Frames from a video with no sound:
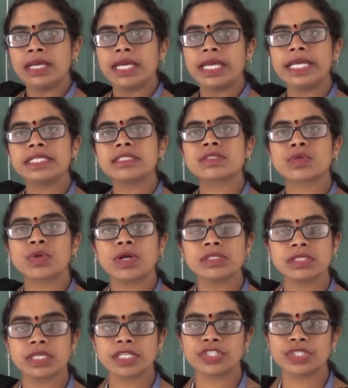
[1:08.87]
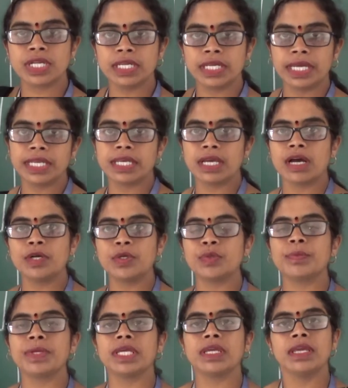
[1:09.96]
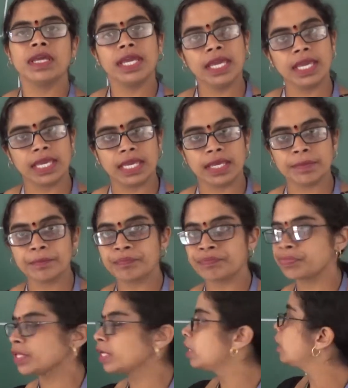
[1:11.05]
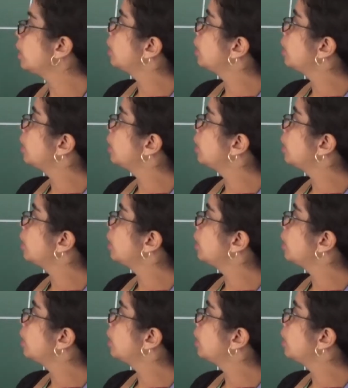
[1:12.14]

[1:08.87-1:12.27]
its cross-sectional area to be A.